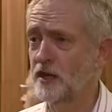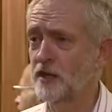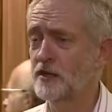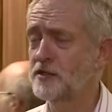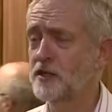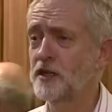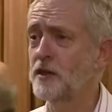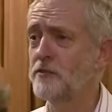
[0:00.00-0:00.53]
and
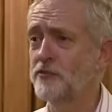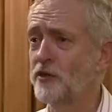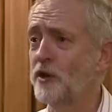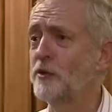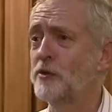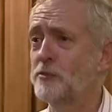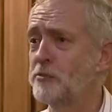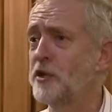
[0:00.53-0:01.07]
indeed I'm
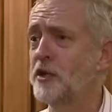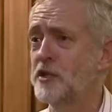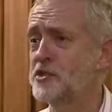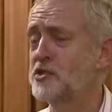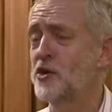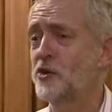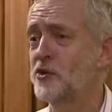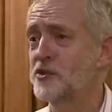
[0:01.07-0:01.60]
following Bernie
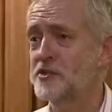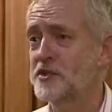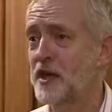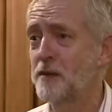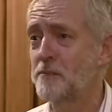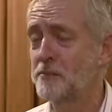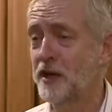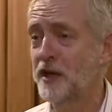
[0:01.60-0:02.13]
Sanders'
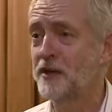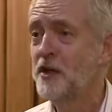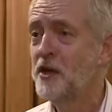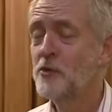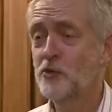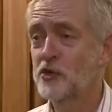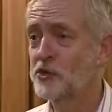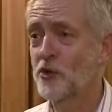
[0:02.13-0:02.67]
campaign
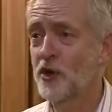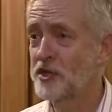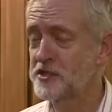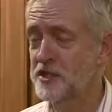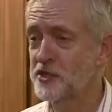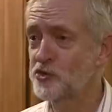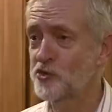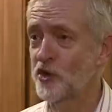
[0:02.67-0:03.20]
with great
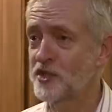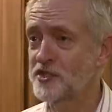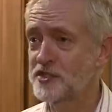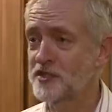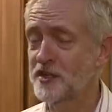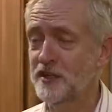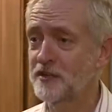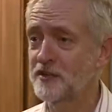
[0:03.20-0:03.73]

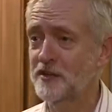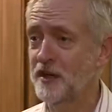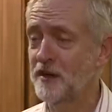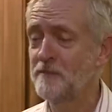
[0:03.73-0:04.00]
interest, and